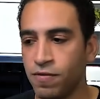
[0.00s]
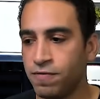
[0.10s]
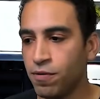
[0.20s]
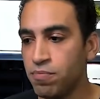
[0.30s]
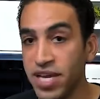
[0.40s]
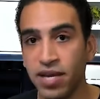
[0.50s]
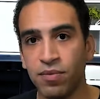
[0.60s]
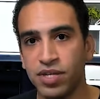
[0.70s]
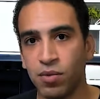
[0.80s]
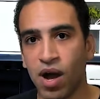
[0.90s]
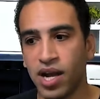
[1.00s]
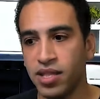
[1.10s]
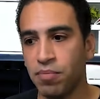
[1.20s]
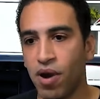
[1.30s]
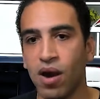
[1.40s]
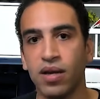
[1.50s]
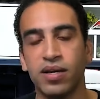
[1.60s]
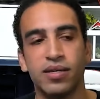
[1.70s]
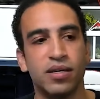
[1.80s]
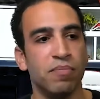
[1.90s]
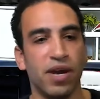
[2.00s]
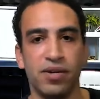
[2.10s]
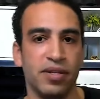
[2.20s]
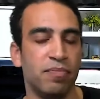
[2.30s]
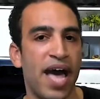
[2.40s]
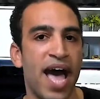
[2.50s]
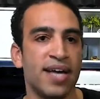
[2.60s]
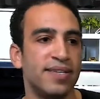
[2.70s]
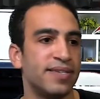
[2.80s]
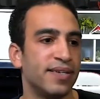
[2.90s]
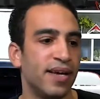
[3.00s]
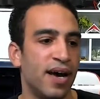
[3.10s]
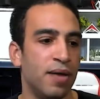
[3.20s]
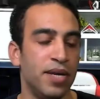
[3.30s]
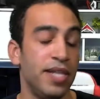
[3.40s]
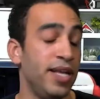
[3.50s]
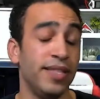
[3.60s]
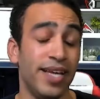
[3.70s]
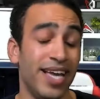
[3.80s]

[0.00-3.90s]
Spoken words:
For me, it was a walk in the park compared to the past. In the